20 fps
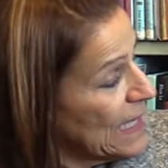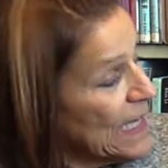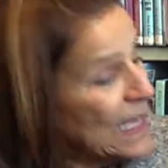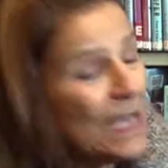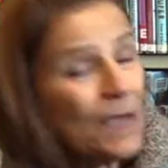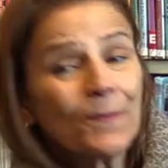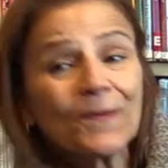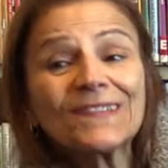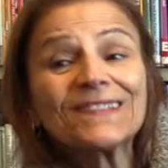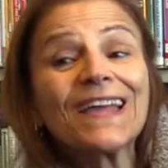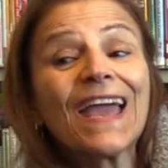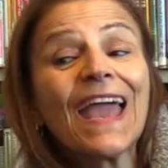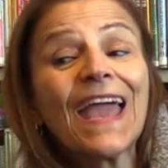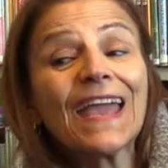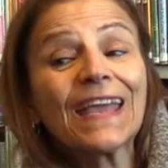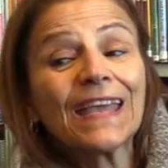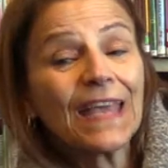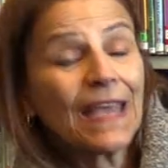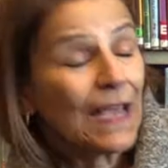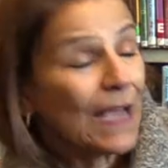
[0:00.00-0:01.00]
he was
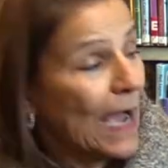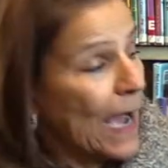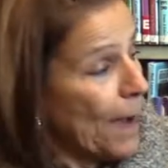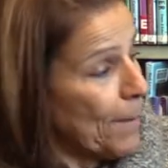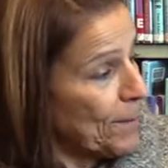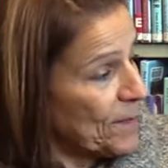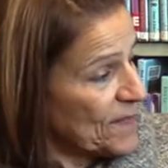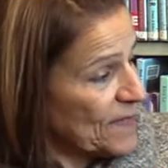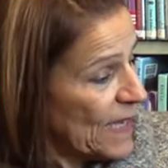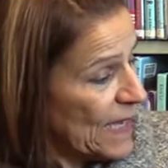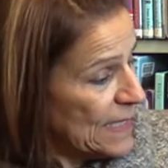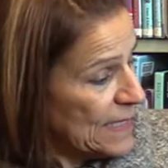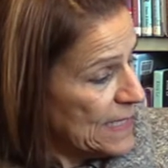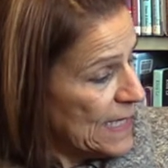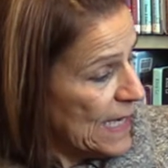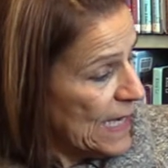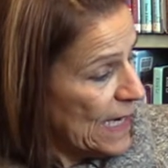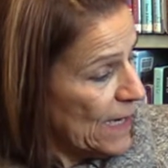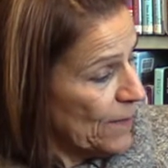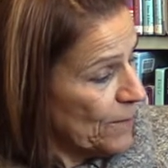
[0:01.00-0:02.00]
hanging upside
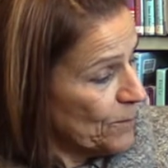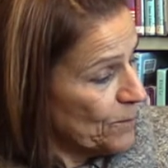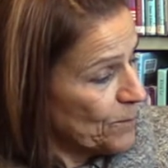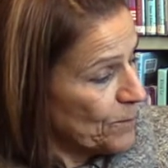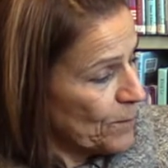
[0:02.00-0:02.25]
down.